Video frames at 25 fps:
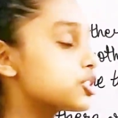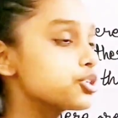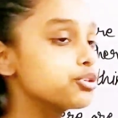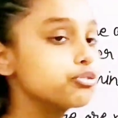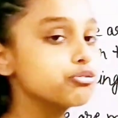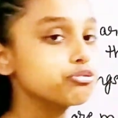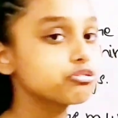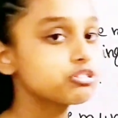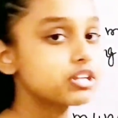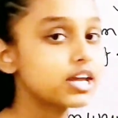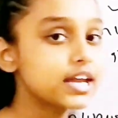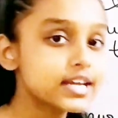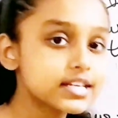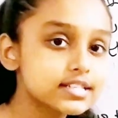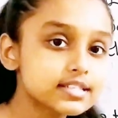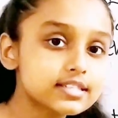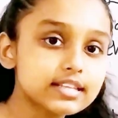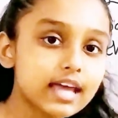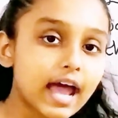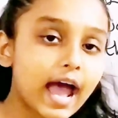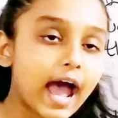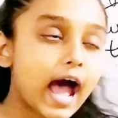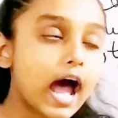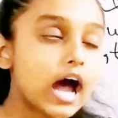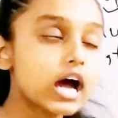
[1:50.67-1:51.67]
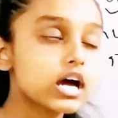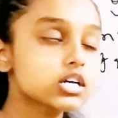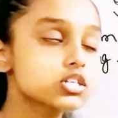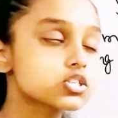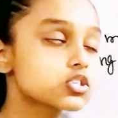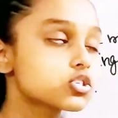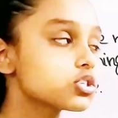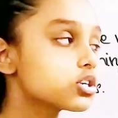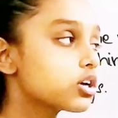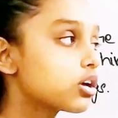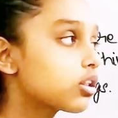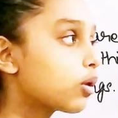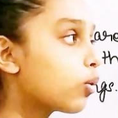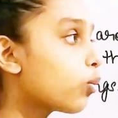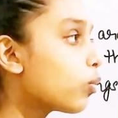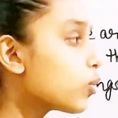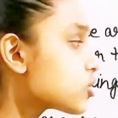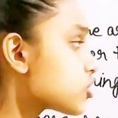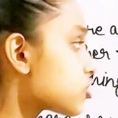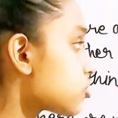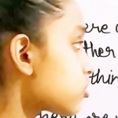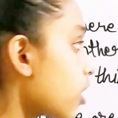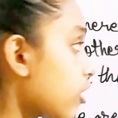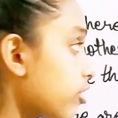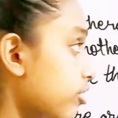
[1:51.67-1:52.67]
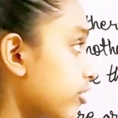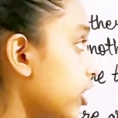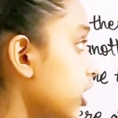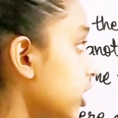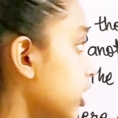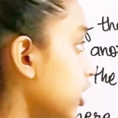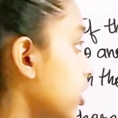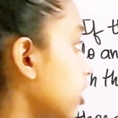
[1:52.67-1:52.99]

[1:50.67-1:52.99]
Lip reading: two things as there was nothing